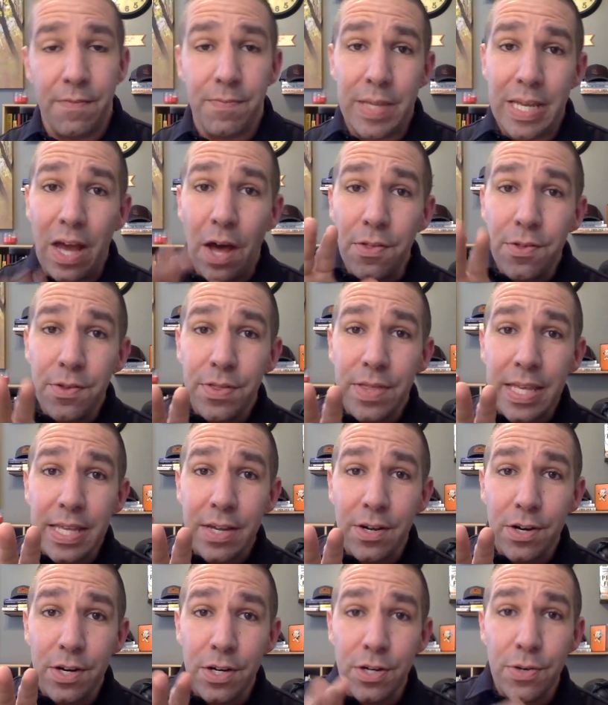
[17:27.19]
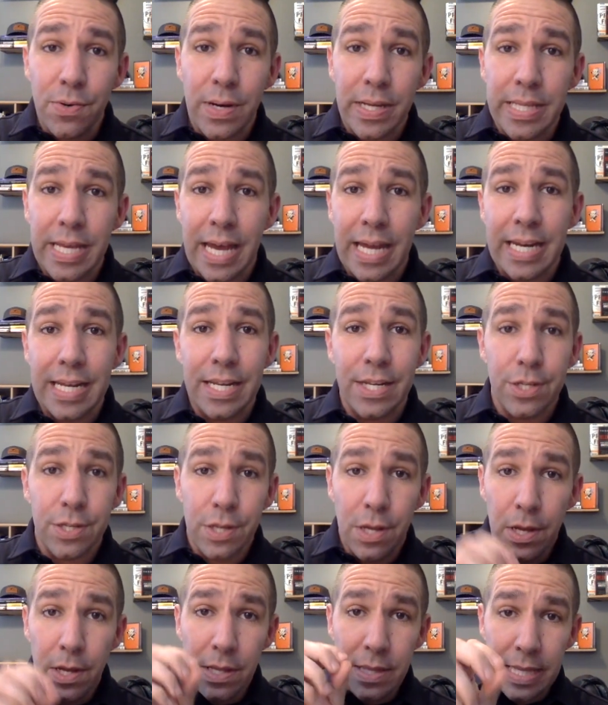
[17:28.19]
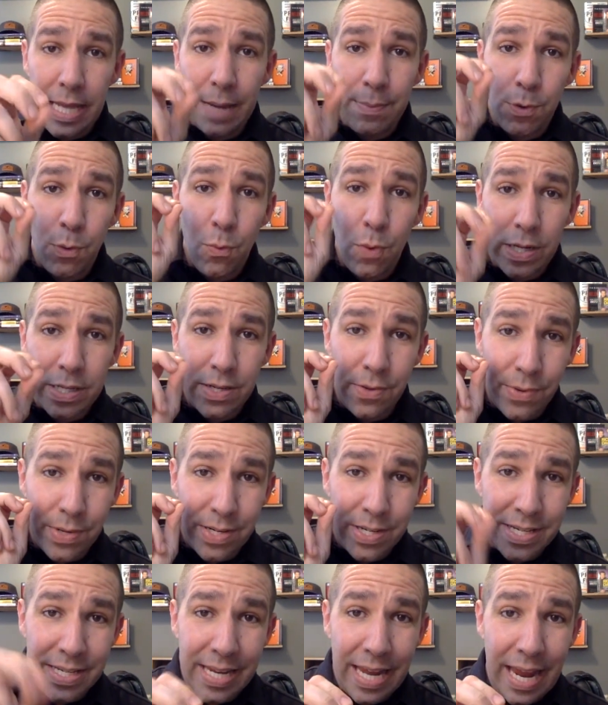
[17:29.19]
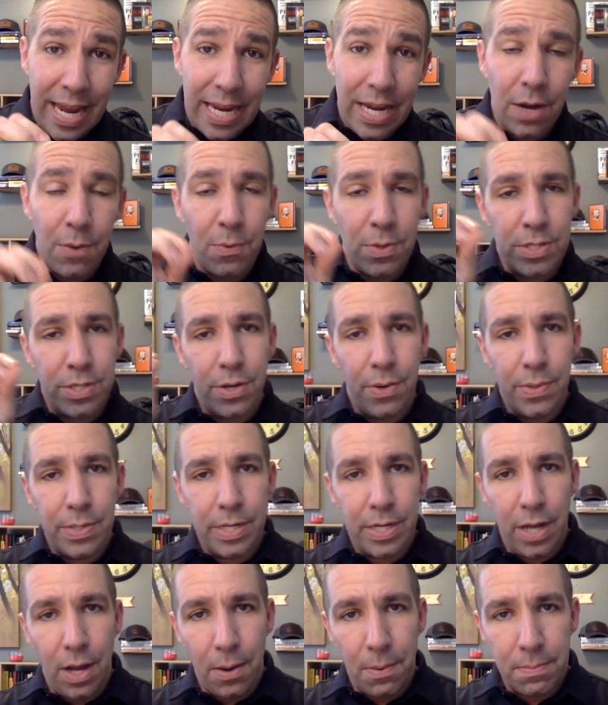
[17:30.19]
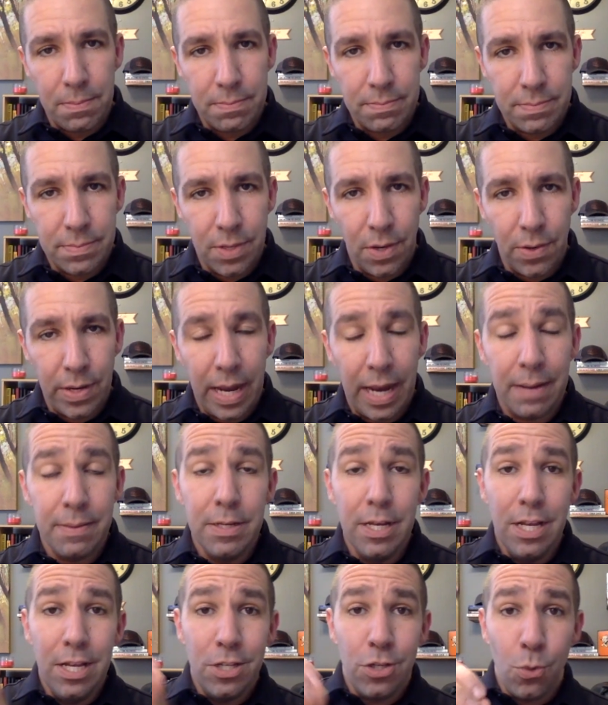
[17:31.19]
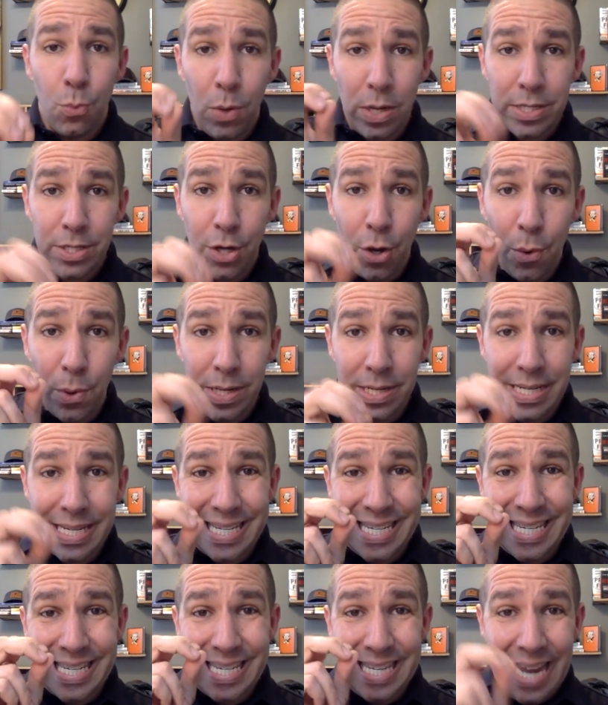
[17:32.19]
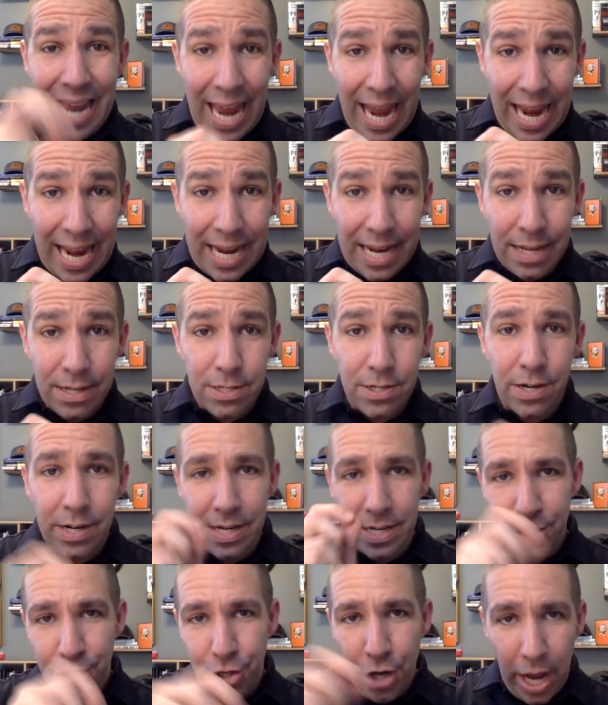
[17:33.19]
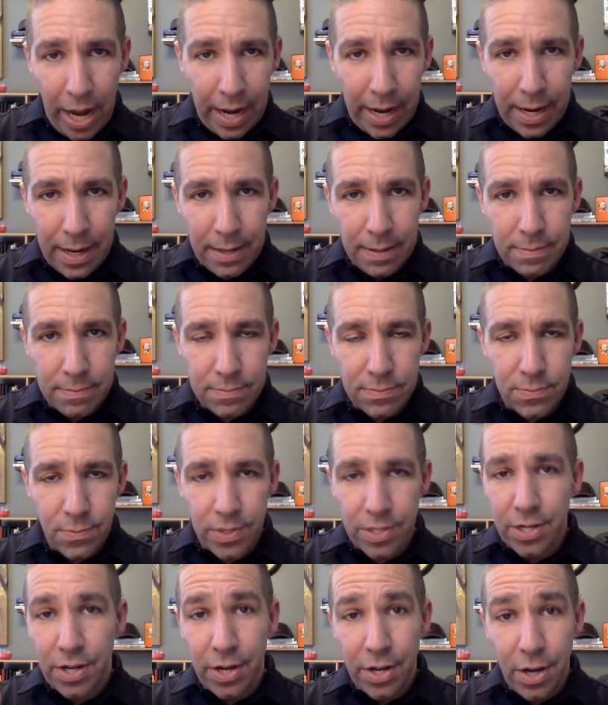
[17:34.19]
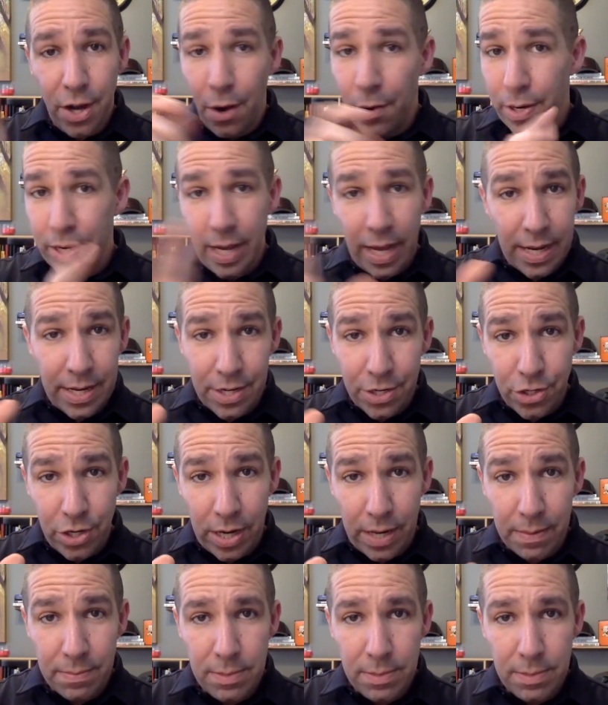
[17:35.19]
The other thing you're going to do on that is label what's going to stay and what's going to go. Okay, so what's going to stay, you're going to check. What's going to go, you're not going to check.